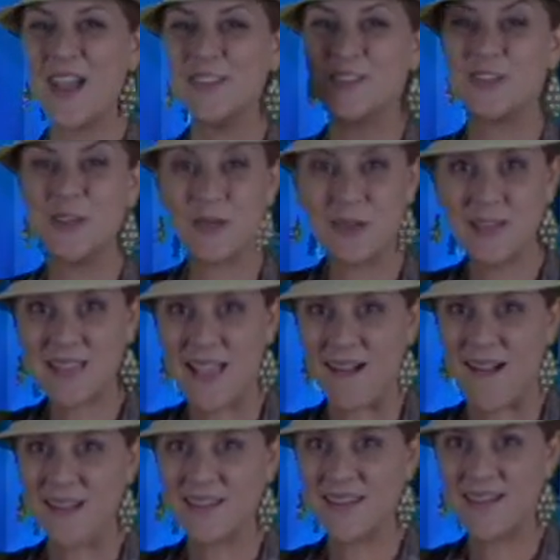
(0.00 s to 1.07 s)
Shooters, hang
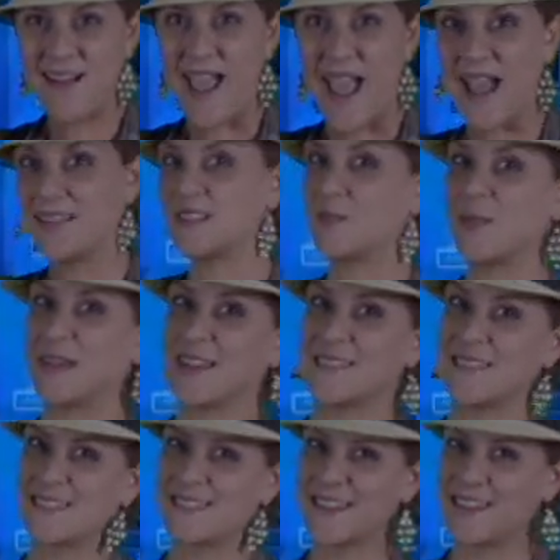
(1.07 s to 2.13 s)
on to your hats
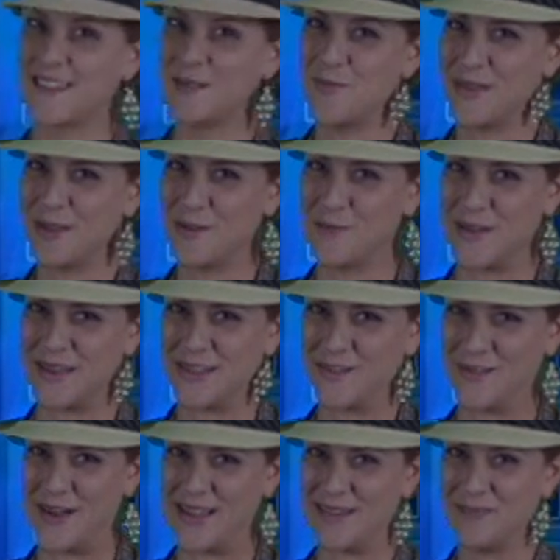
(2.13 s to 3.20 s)
because it's going to be a windy
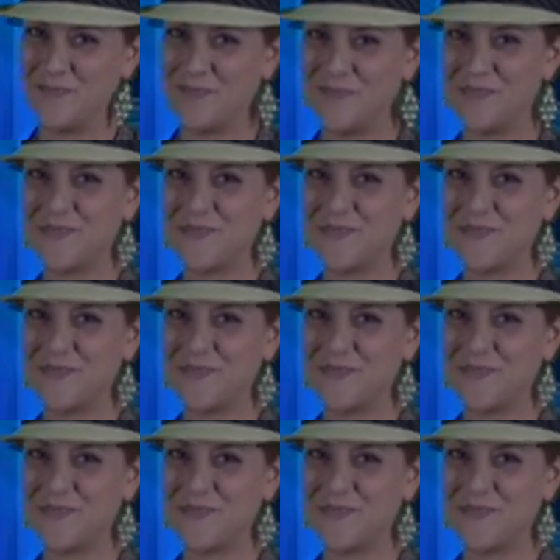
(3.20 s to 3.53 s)
one.